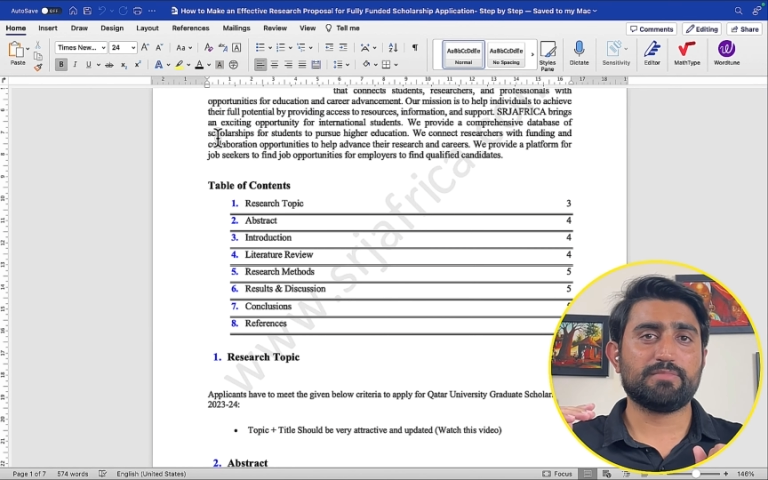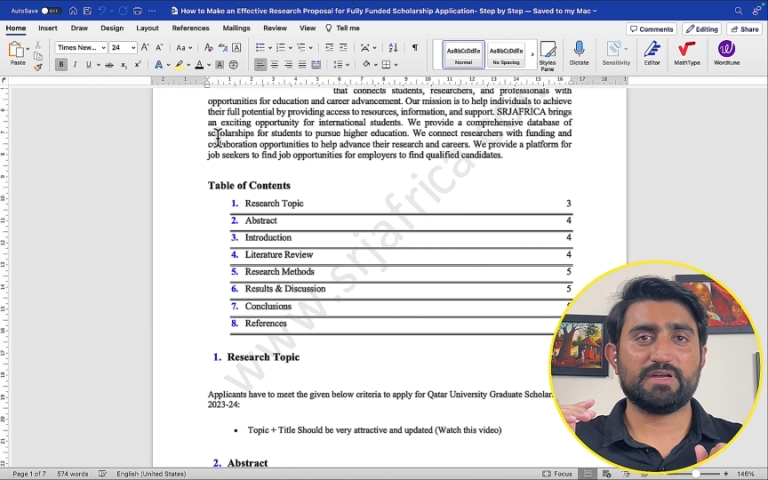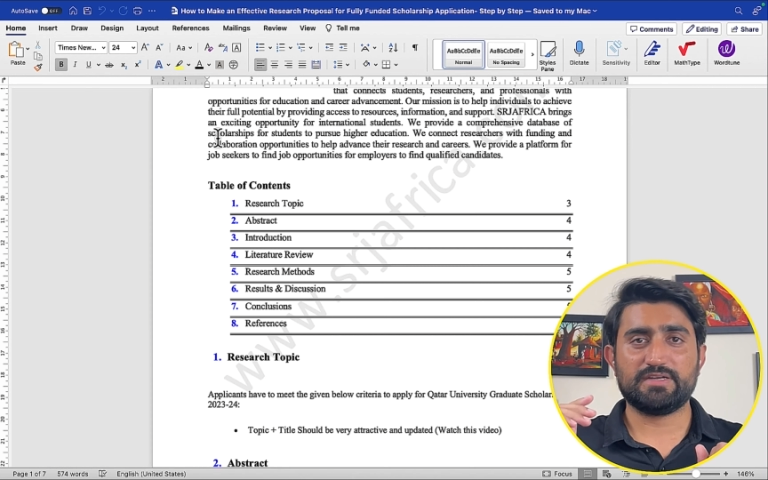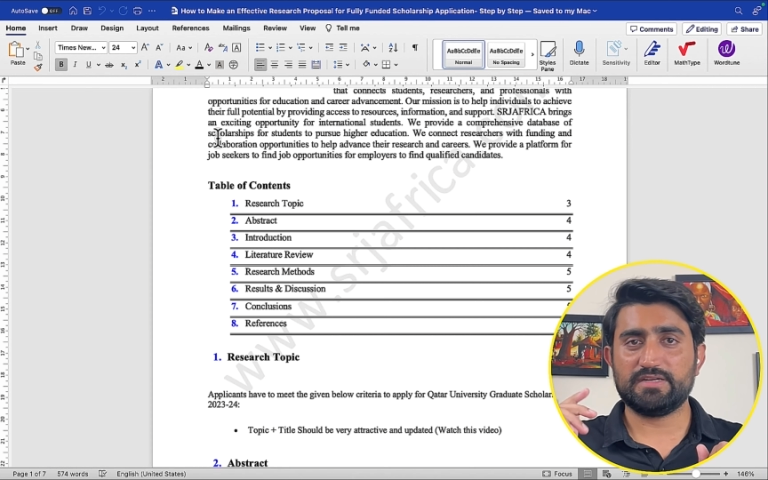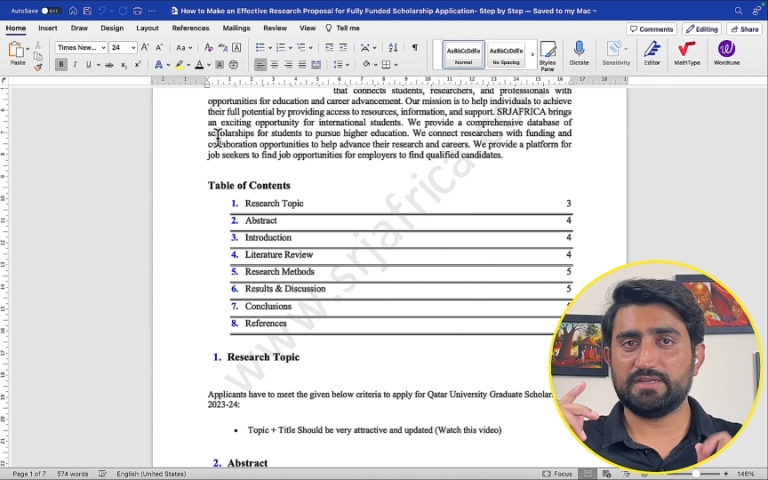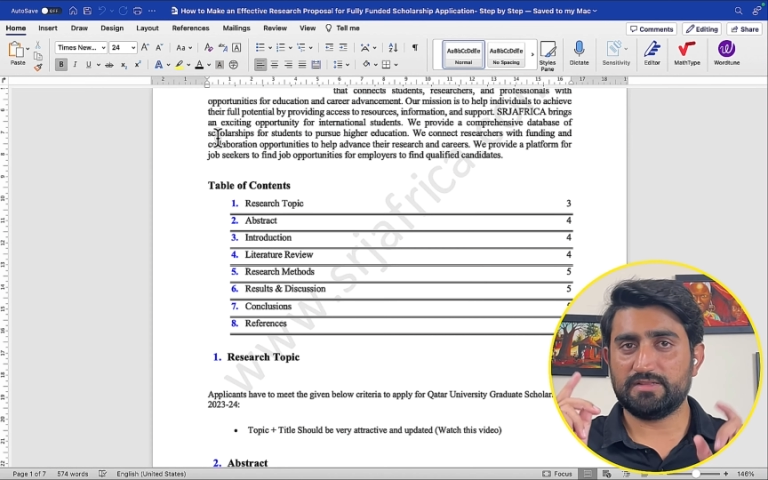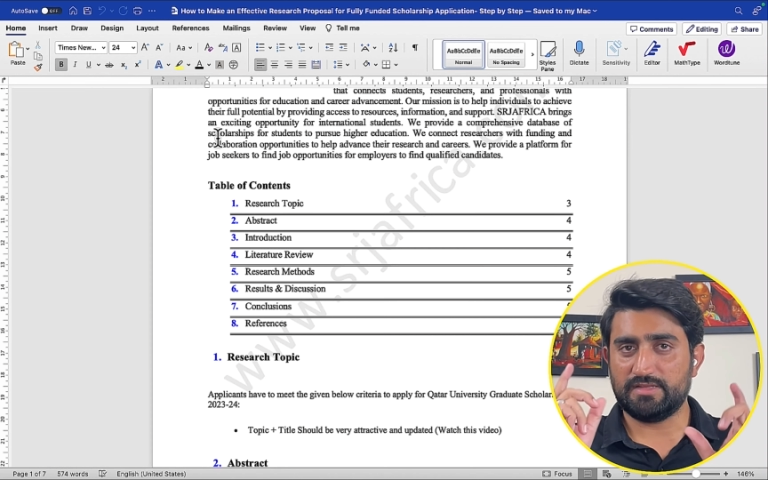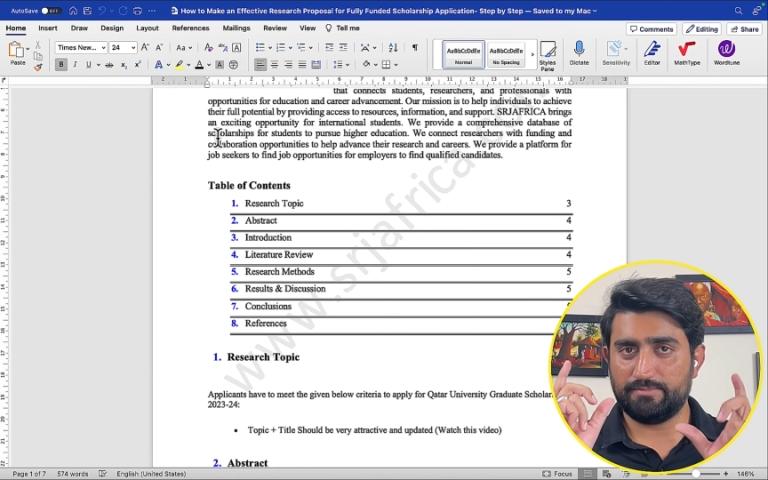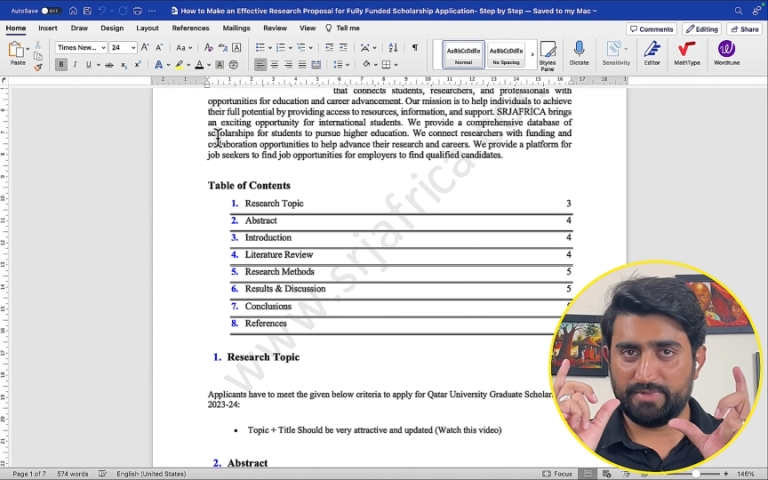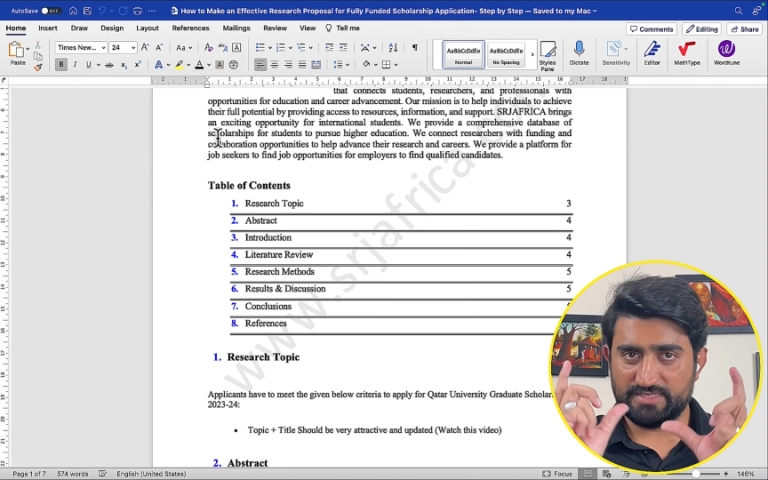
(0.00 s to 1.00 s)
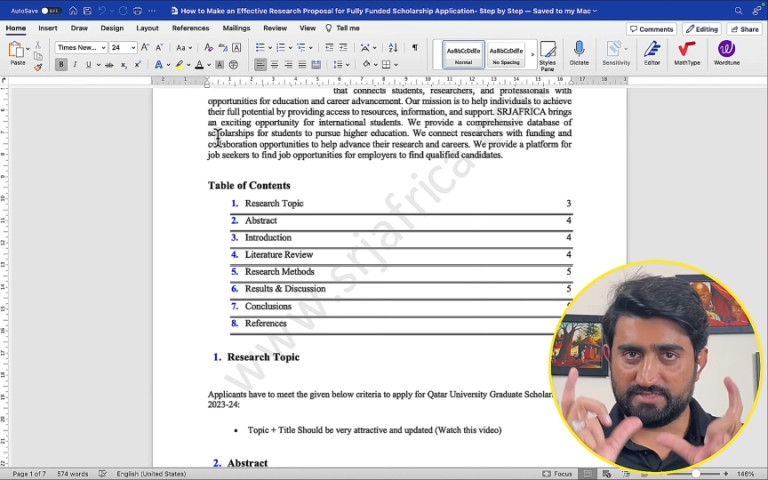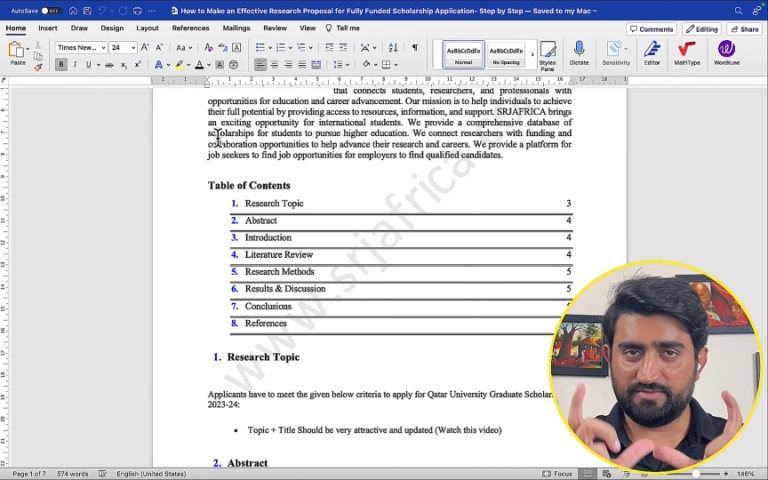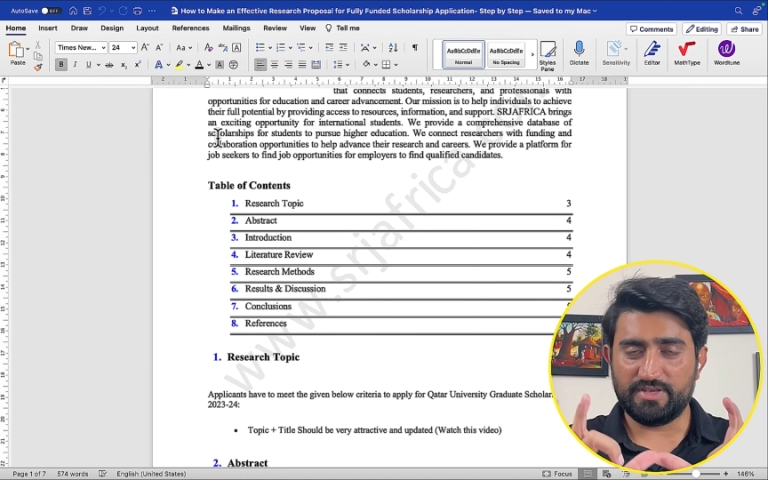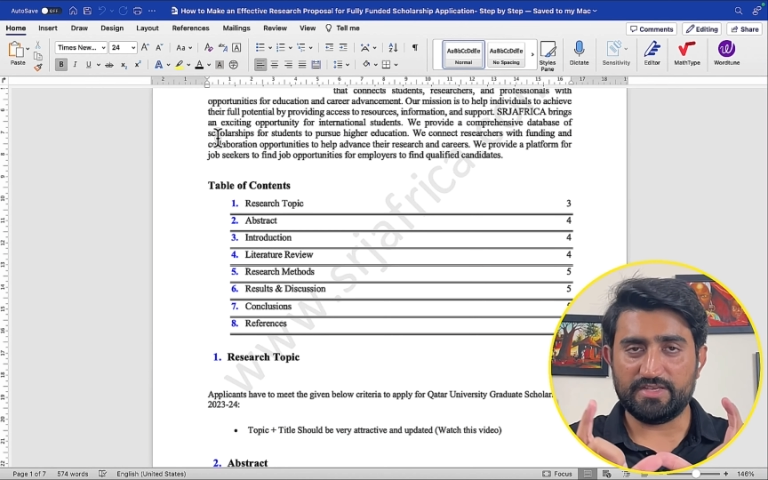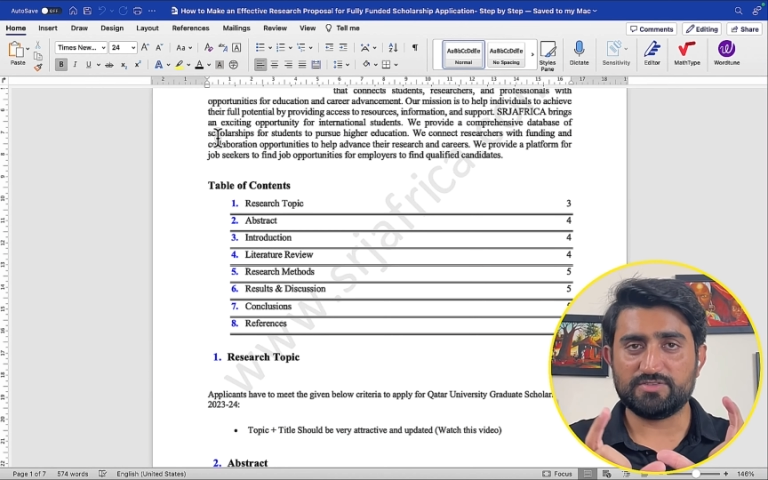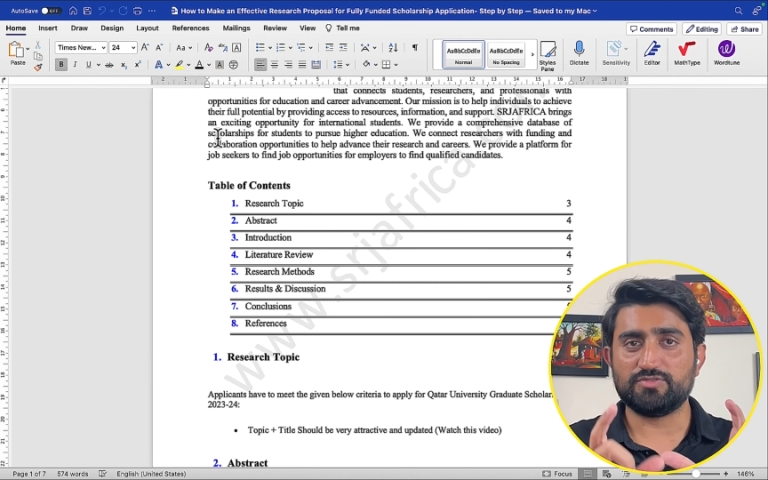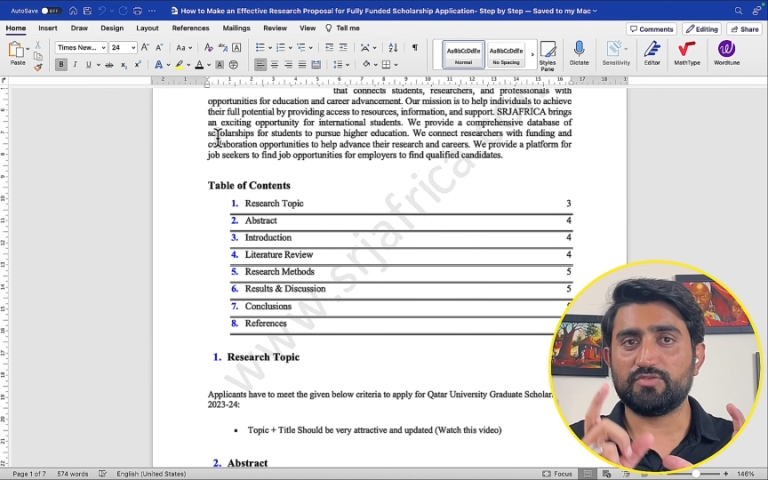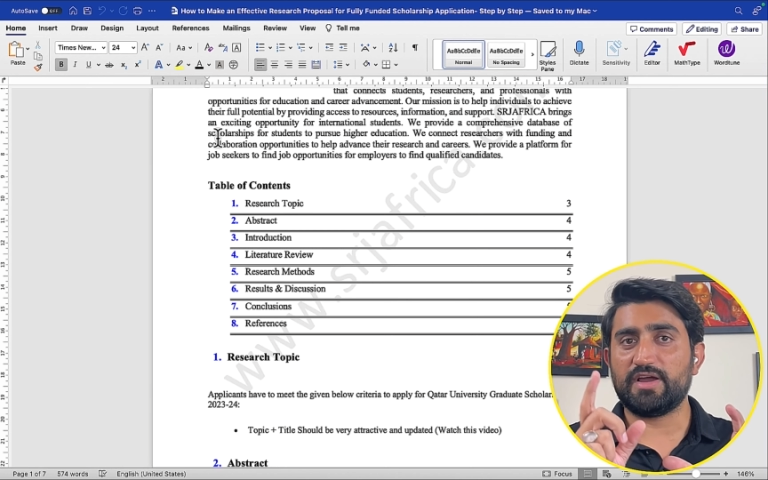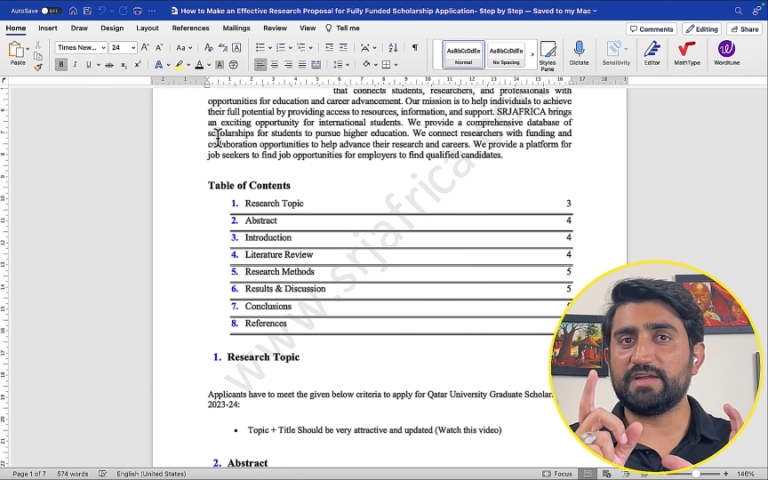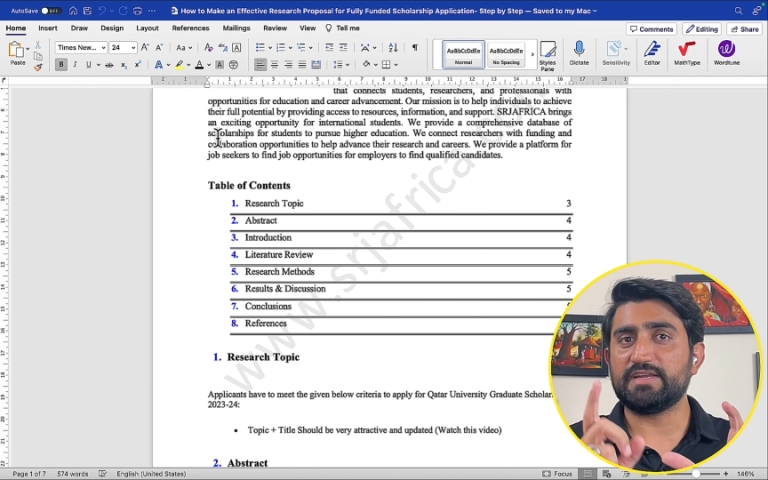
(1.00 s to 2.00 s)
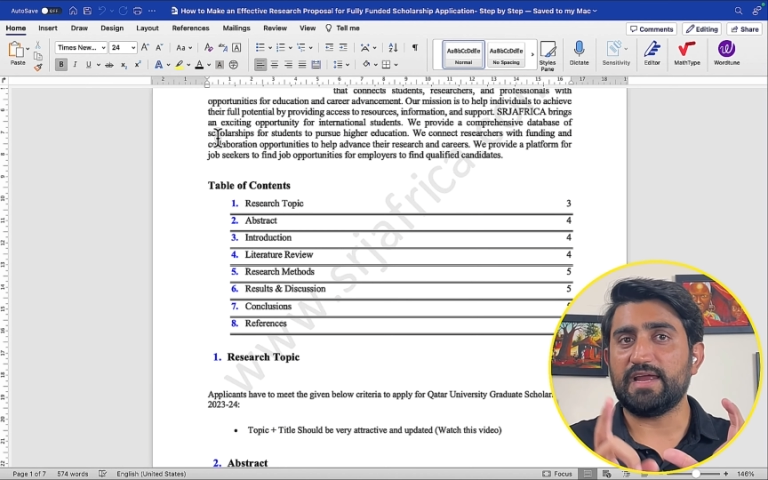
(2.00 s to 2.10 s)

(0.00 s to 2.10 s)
but the best way is to write